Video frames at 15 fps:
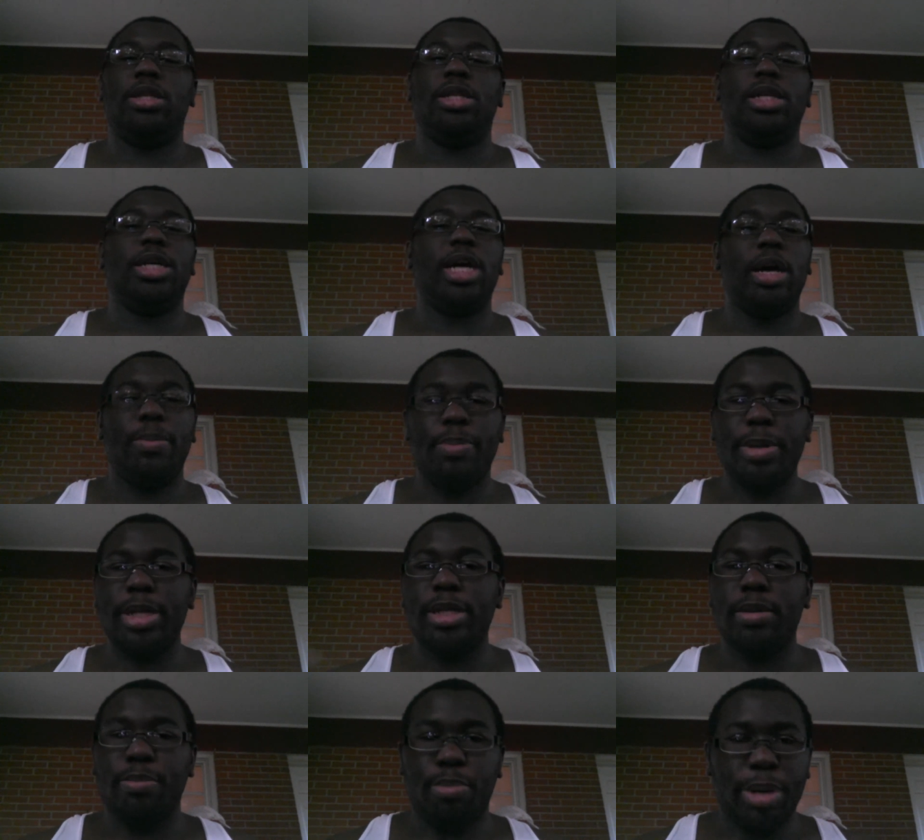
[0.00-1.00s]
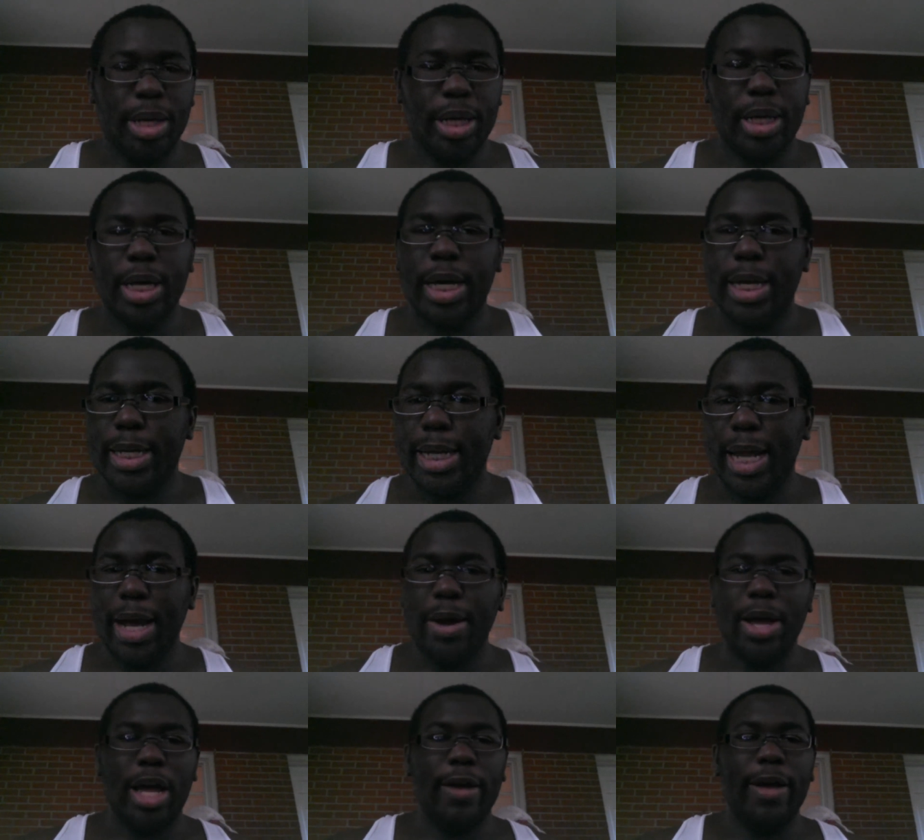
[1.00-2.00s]
the company to be.
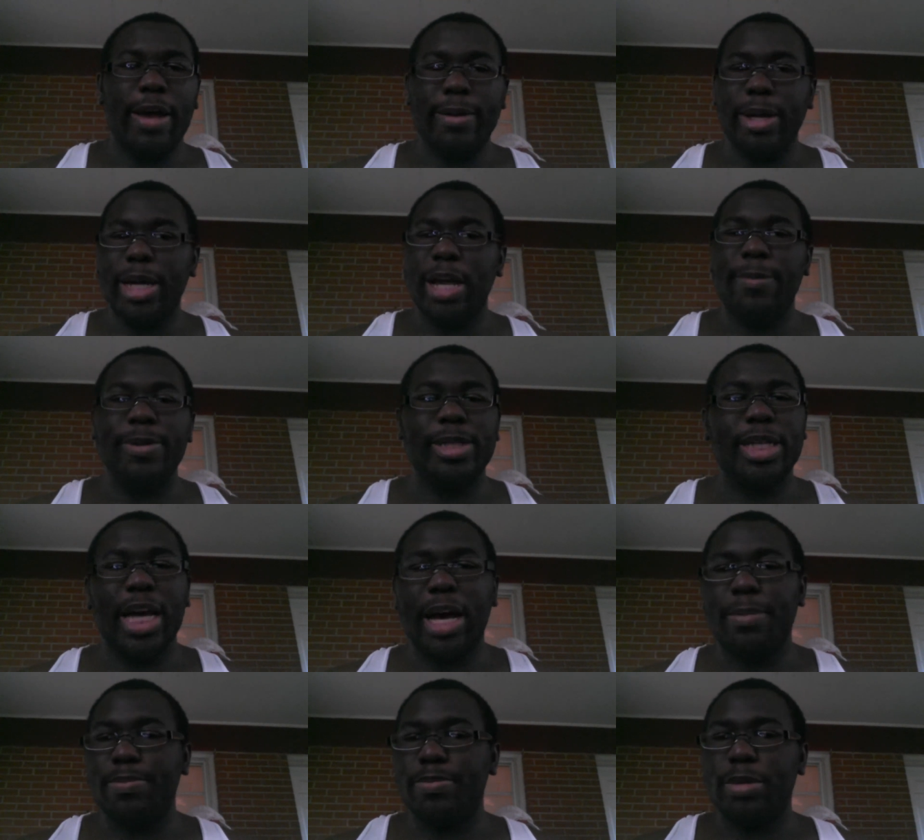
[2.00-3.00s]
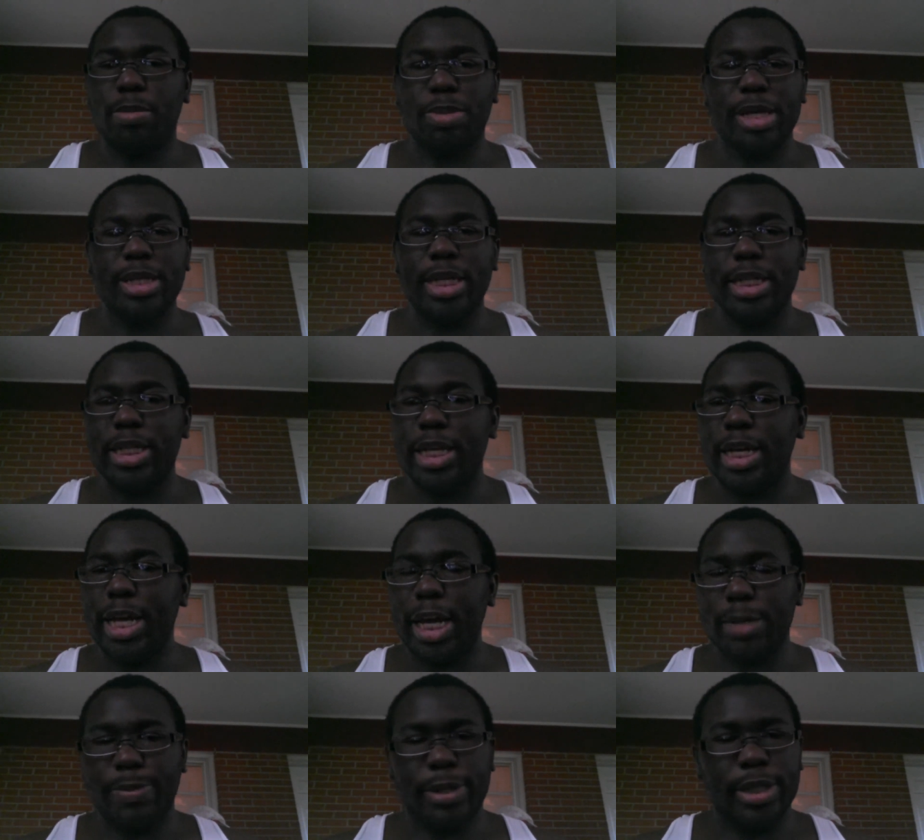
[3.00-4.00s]
Now every time the PlayStation
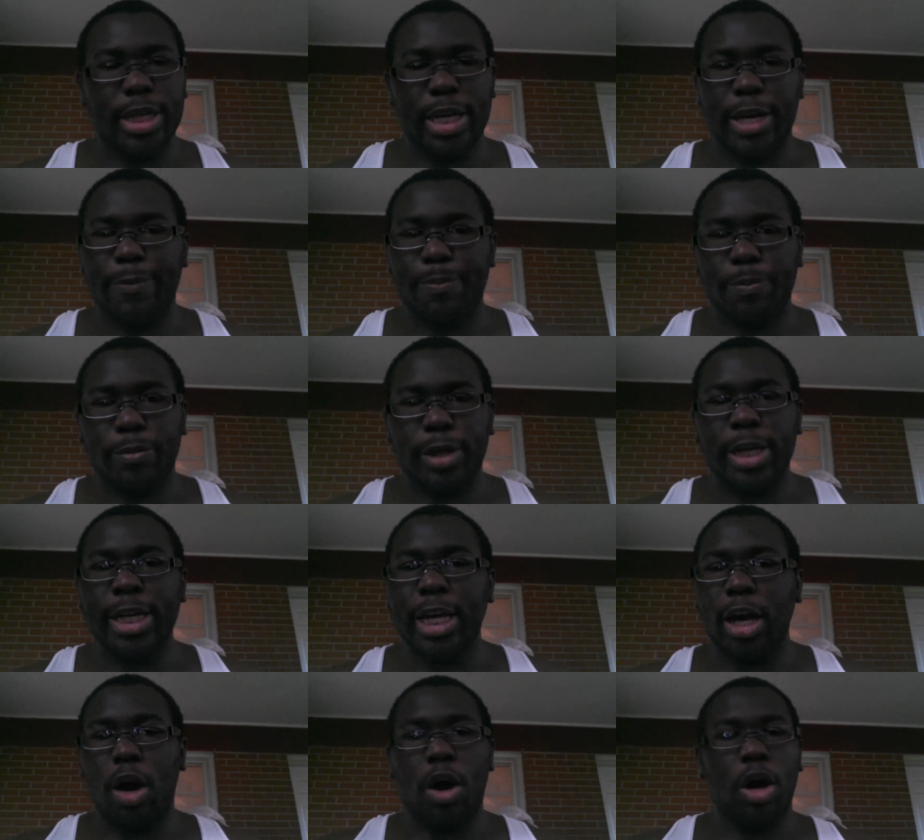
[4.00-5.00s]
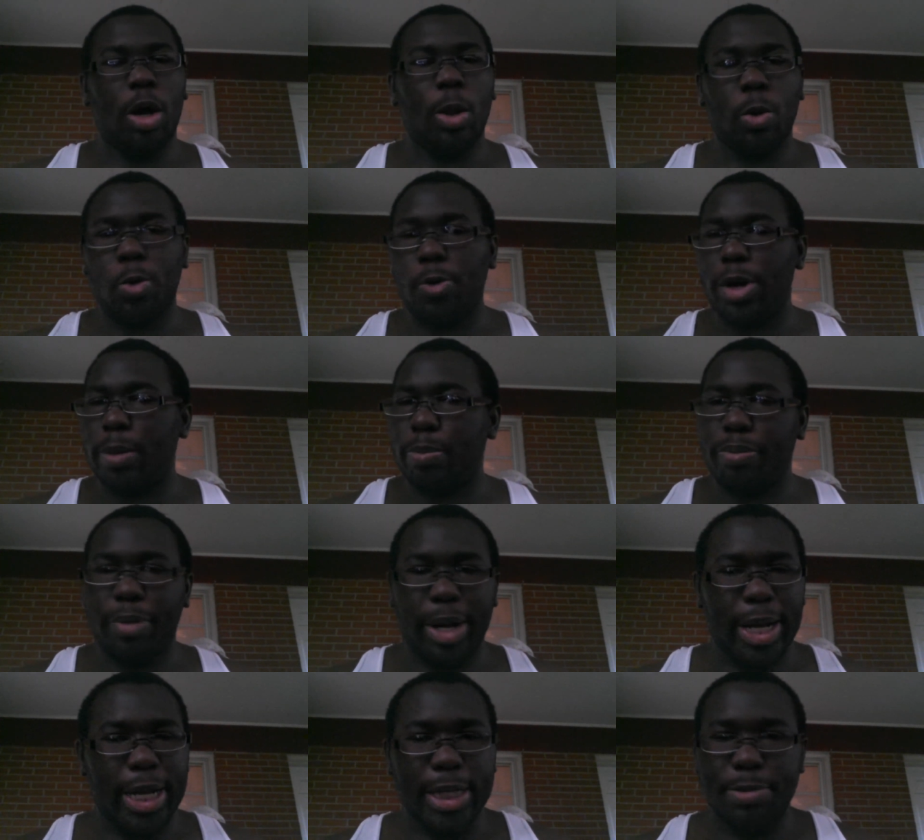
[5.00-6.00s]
and Xbox get you get all glory and
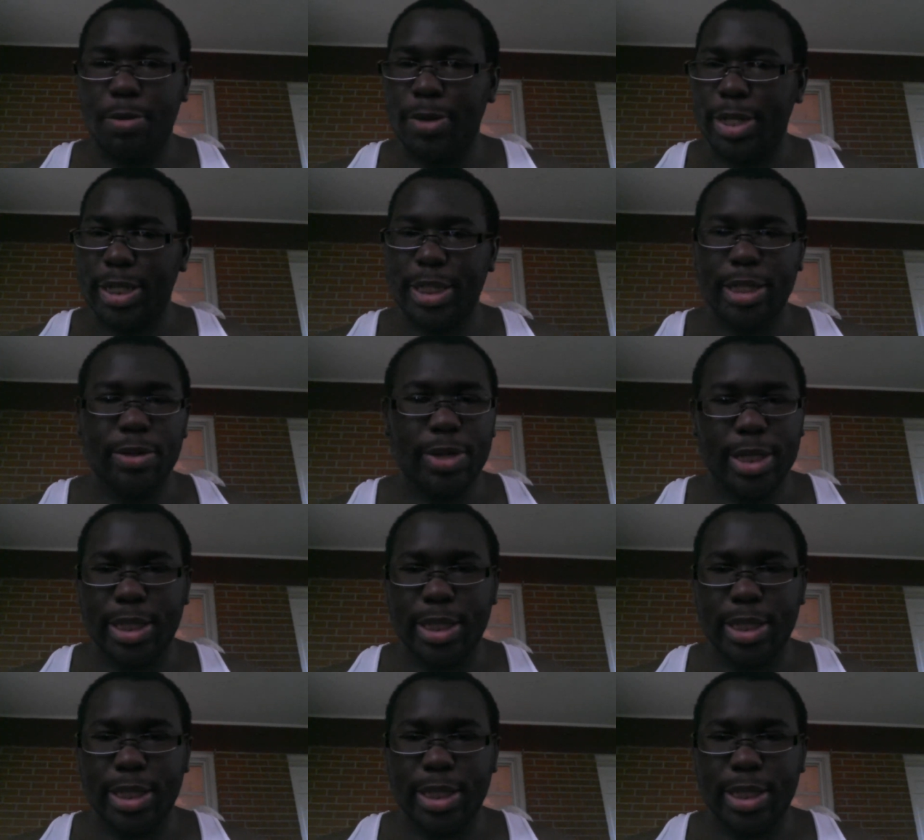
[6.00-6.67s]
praise, but when Nintendo